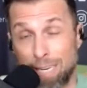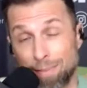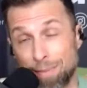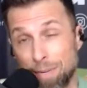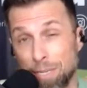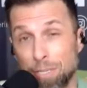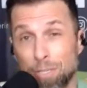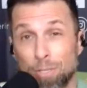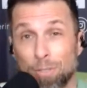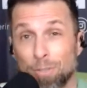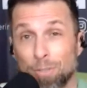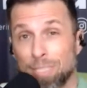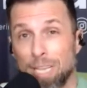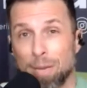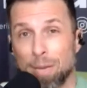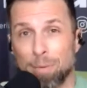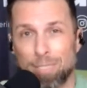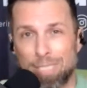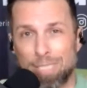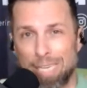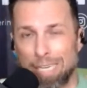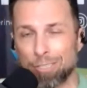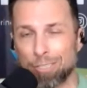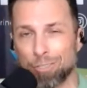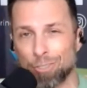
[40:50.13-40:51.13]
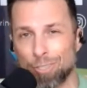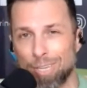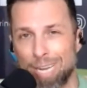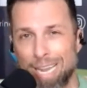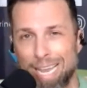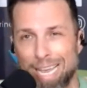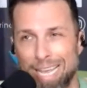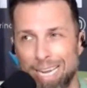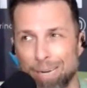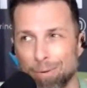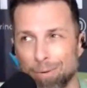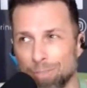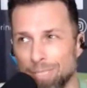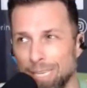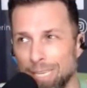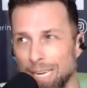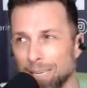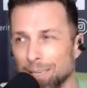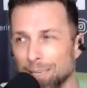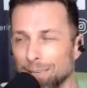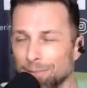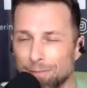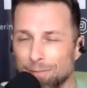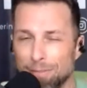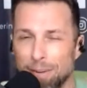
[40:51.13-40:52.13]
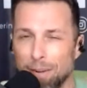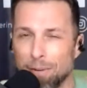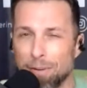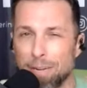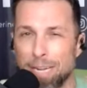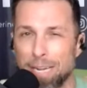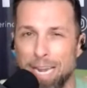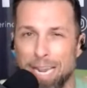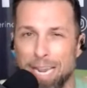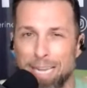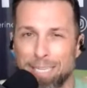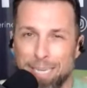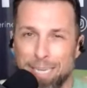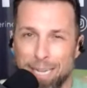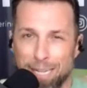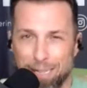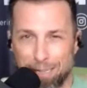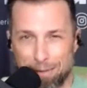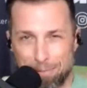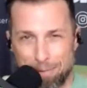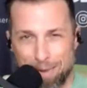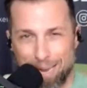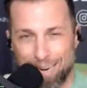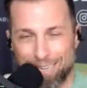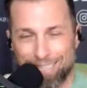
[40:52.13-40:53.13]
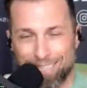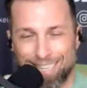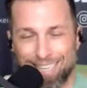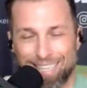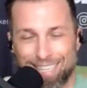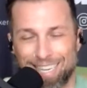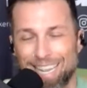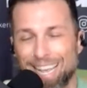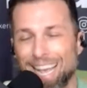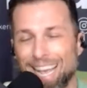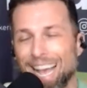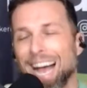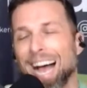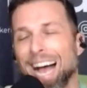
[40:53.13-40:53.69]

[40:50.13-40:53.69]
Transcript: Giving Tuesday was yesterday, and it was like very anticlimactic.